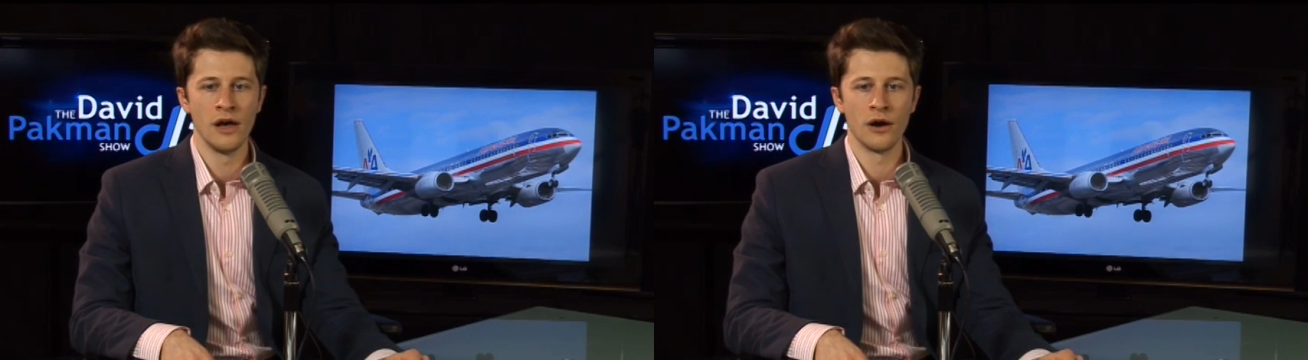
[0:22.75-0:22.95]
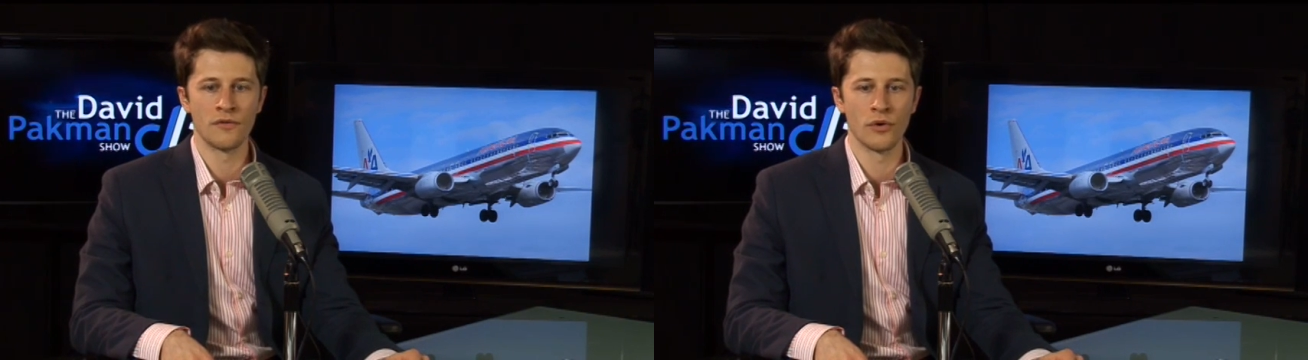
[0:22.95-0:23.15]

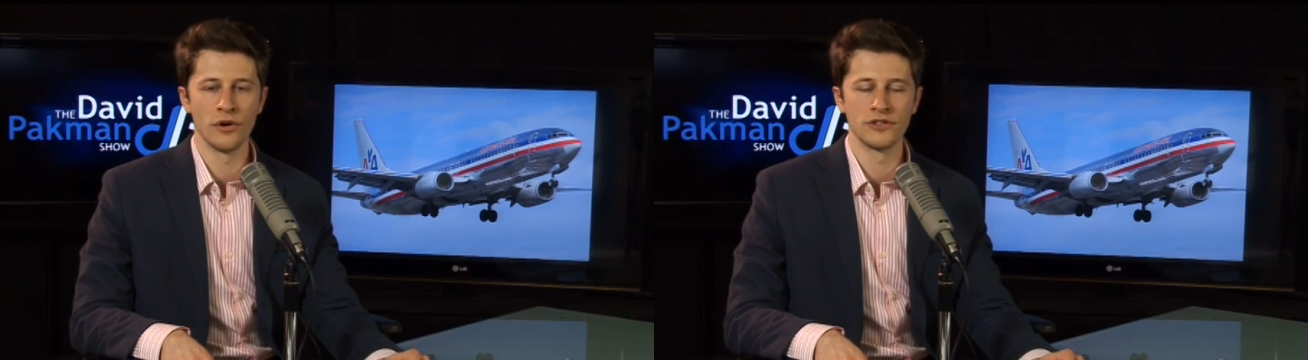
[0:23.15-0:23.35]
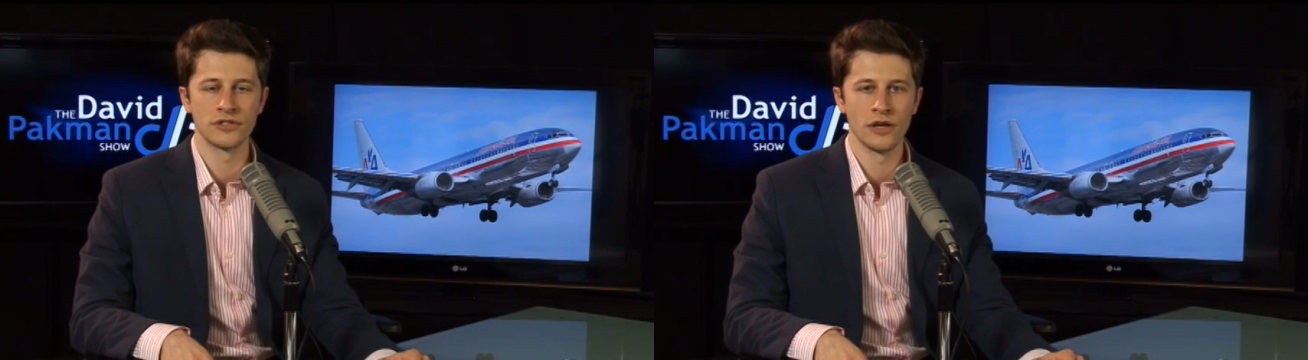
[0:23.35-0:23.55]
Of
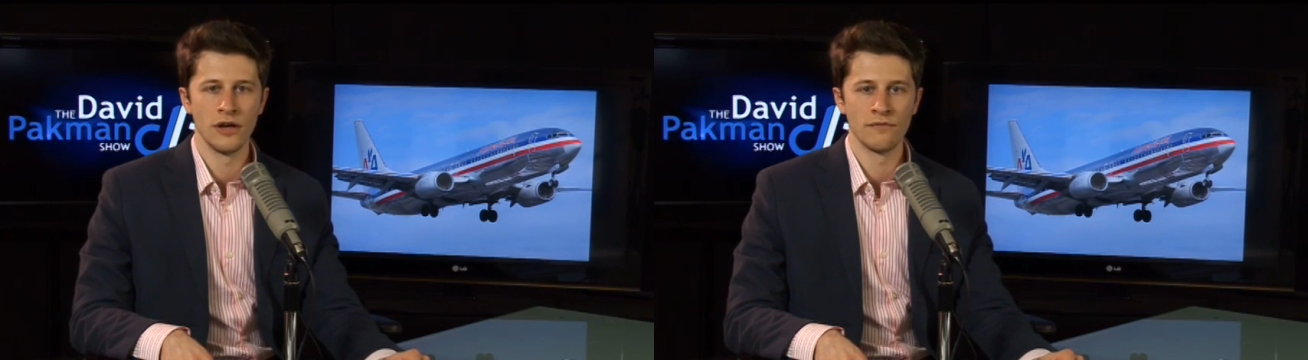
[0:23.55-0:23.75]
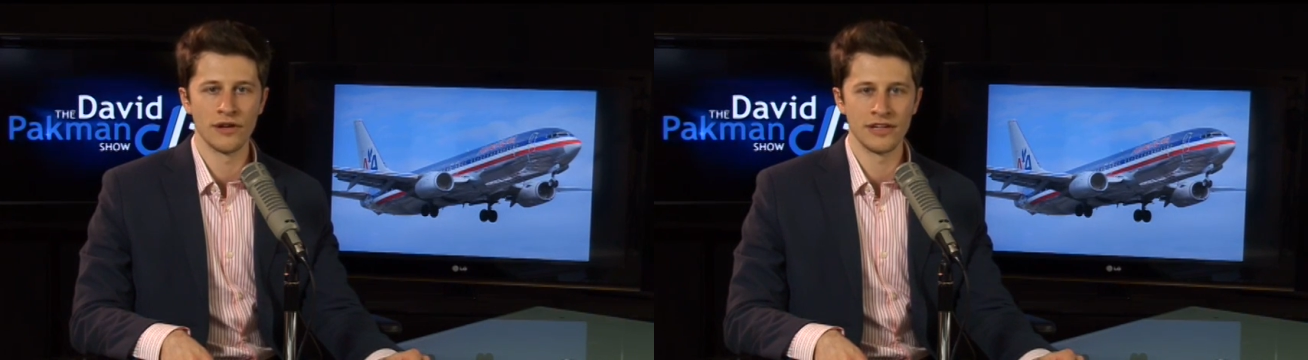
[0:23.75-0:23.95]
course,
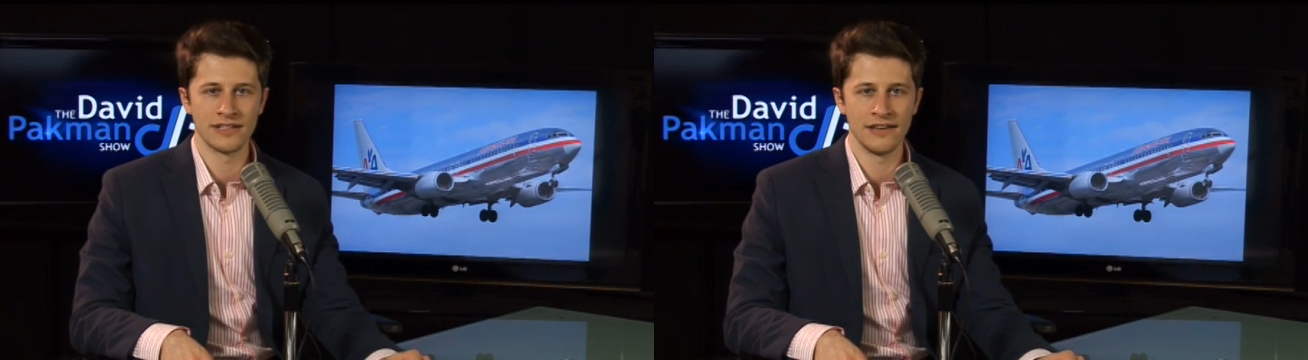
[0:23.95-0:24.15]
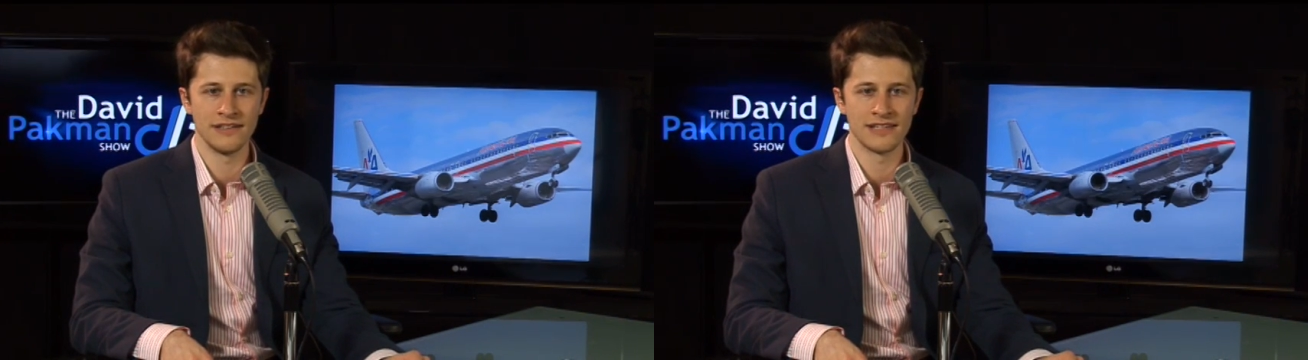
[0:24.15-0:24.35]
flight
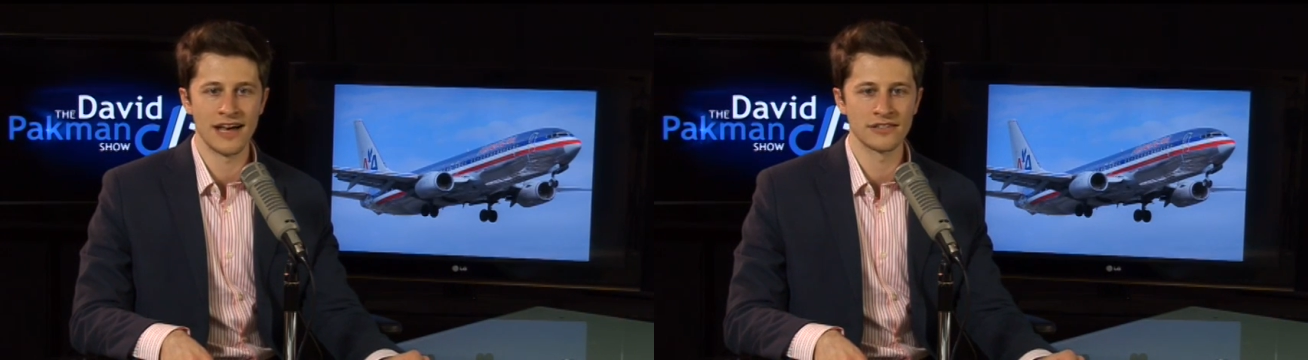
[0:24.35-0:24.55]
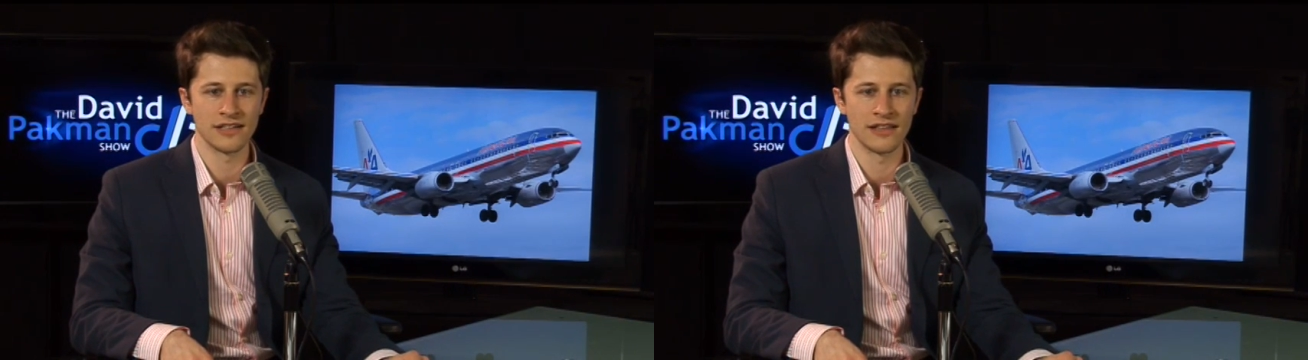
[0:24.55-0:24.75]
attendants
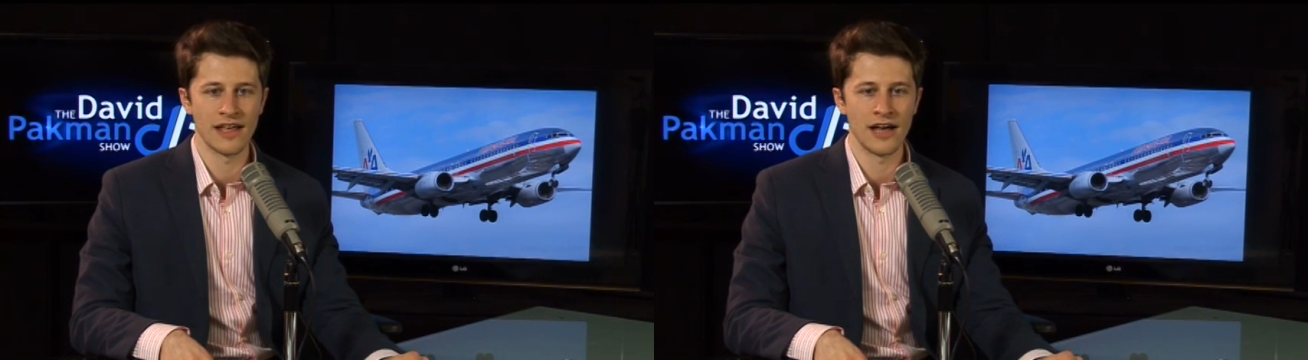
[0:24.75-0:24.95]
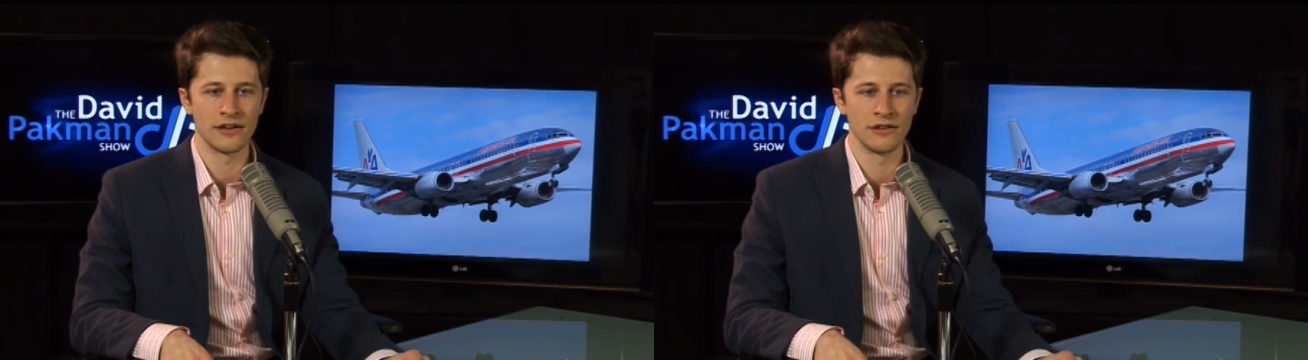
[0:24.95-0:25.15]
asking
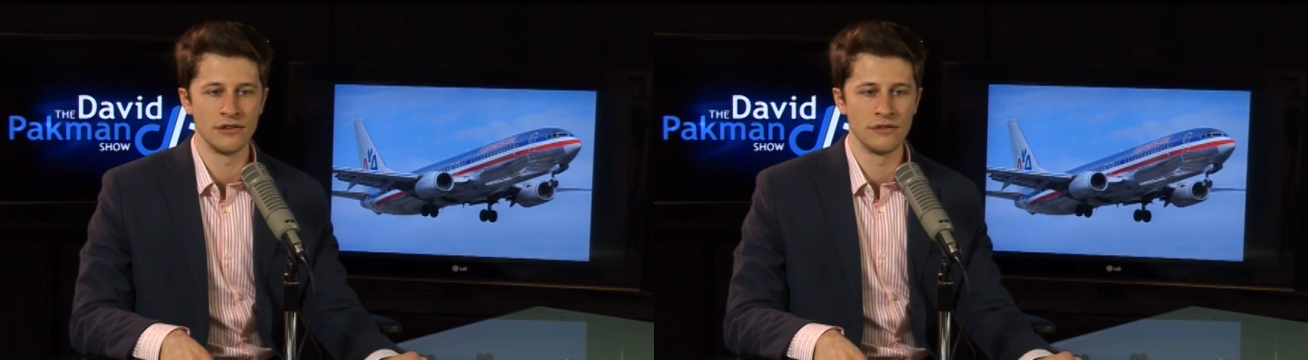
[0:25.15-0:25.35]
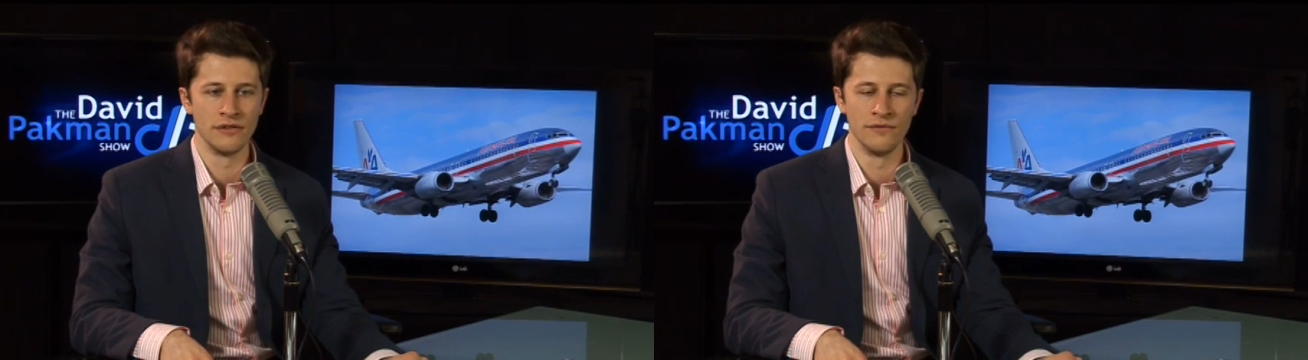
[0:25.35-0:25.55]
that
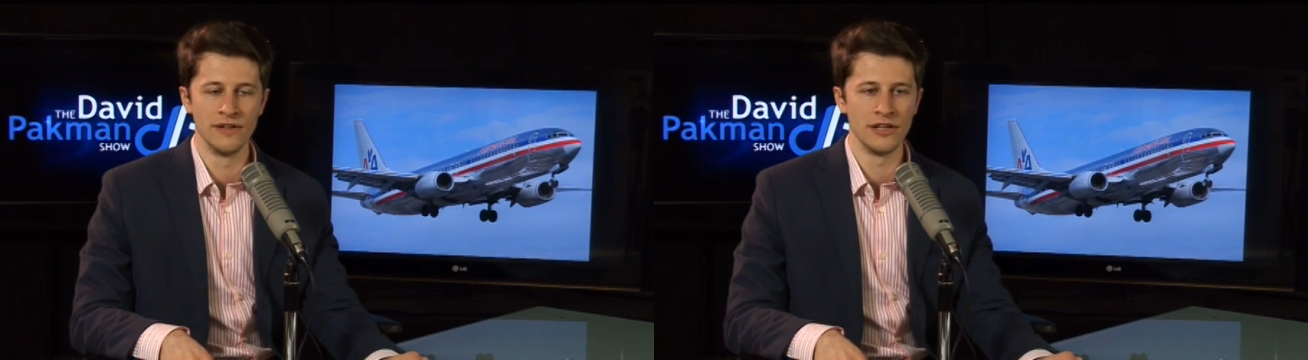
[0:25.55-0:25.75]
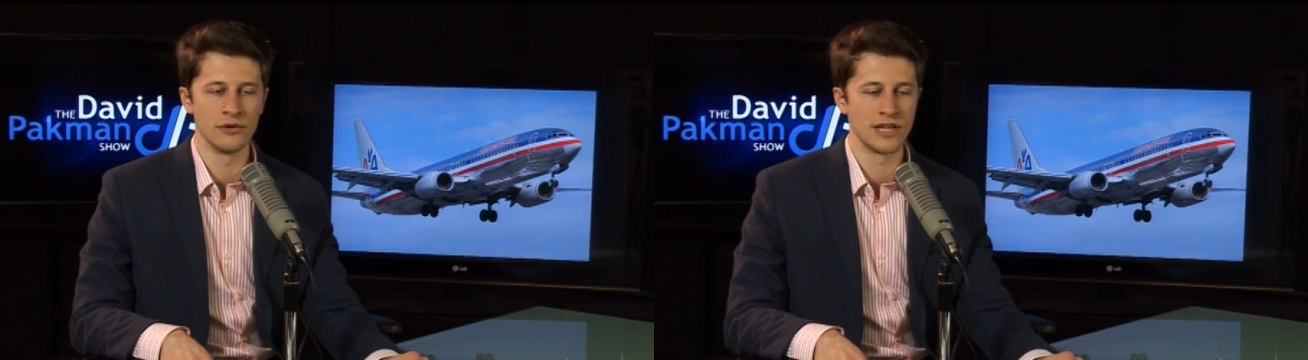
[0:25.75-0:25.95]
the
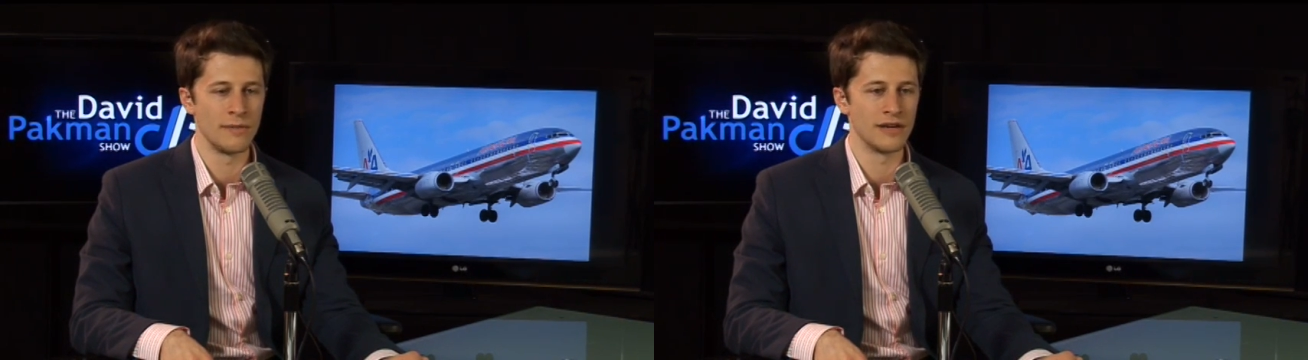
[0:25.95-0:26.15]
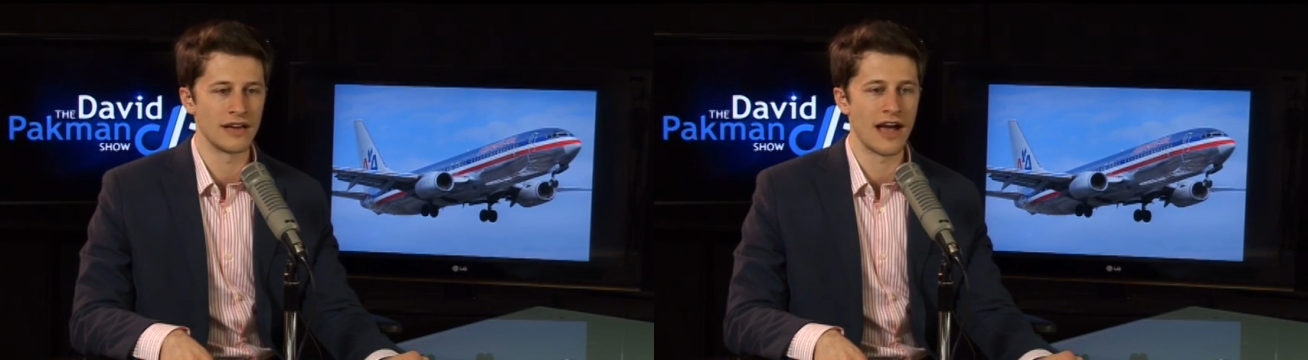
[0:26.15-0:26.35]

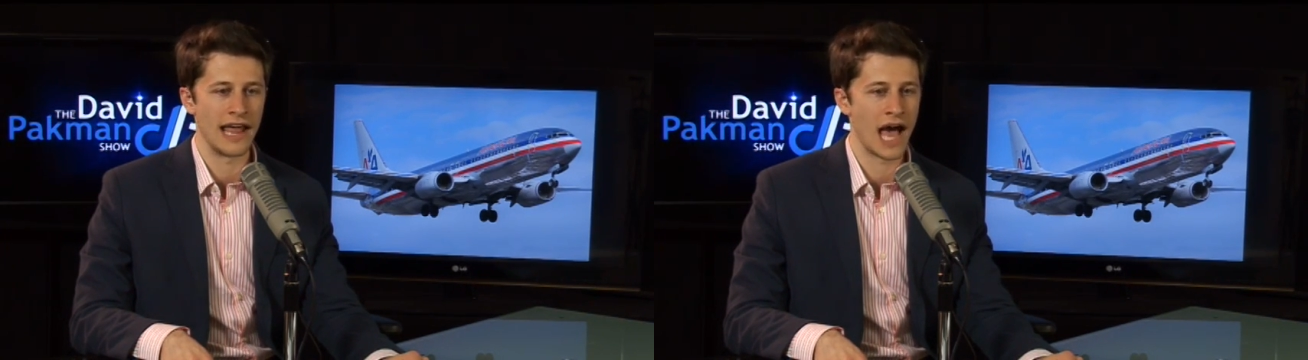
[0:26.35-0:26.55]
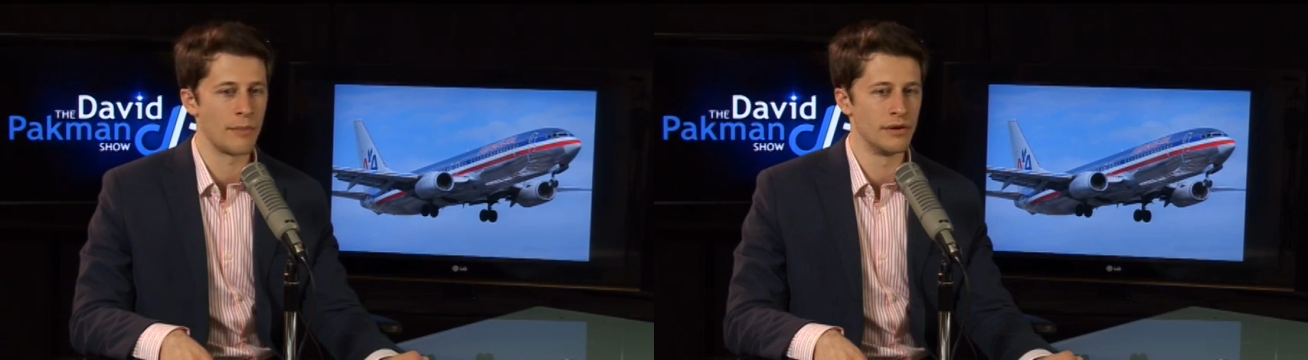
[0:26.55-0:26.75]
videotaping not
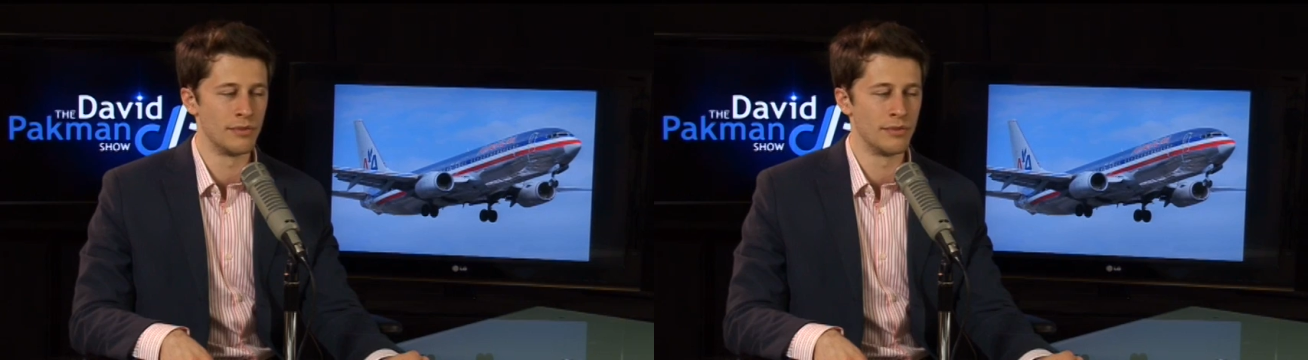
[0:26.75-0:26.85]
happen,